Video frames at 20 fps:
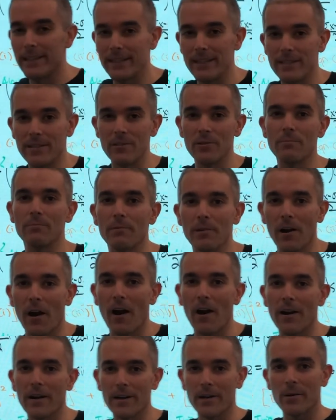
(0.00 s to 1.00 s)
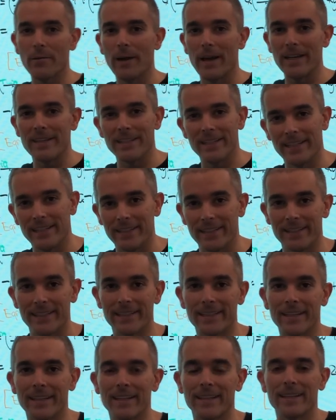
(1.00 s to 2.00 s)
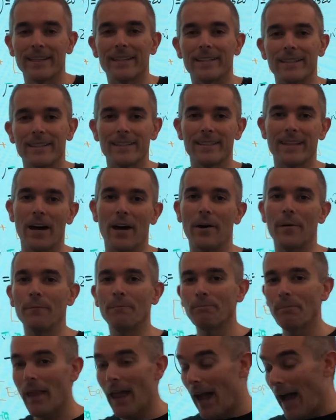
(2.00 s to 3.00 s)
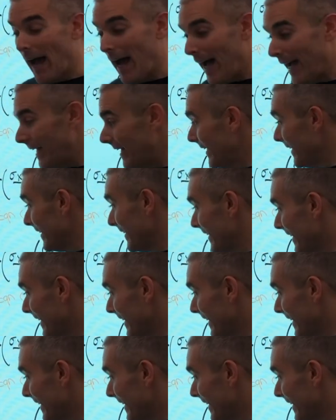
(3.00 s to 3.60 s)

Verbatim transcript: these super hard equations. So, uh,